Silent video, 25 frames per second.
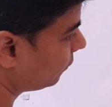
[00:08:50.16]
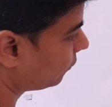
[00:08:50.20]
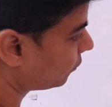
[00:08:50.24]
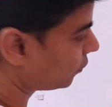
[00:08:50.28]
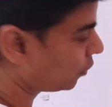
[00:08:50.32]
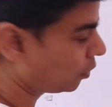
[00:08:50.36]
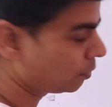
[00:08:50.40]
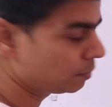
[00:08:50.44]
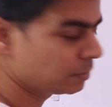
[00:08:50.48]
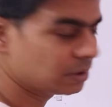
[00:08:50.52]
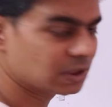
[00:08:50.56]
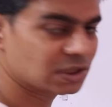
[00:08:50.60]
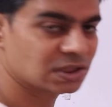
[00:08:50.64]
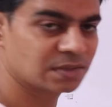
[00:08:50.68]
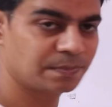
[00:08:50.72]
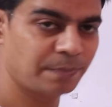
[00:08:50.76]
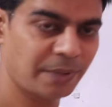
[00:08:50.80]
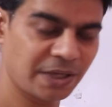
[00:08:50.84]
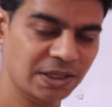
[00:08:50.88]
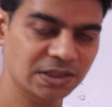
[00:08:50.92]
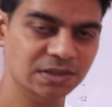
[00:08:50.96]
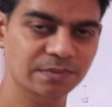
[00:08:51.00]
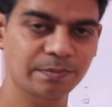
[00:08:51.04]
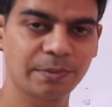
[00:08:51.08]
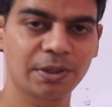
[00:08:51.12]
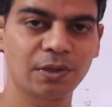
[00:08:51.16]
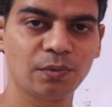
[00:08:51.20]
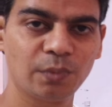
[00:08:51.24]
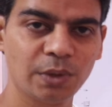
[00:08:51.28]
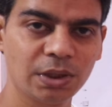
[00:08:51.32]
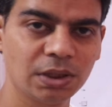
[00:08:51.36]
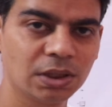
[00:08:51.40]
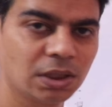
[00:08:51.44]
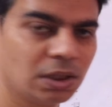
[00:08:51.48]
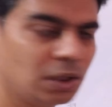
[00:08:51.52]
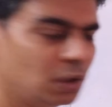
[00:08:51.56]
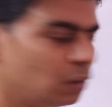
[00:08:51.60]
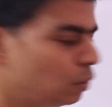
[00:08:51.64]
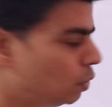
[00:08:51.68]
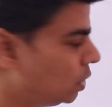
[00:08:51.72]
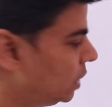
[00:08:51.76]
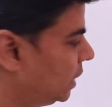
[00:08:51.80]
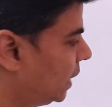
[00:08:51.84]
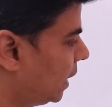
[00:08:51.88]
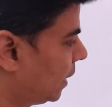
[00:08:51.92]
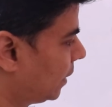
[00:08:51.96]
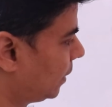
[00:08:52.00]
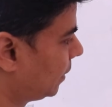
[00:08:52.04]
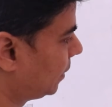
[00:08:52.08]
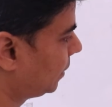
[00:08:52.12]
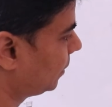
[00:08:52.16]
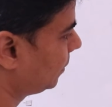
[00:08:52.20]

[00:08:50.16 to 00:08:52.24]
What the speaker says: from the space between the nuclei,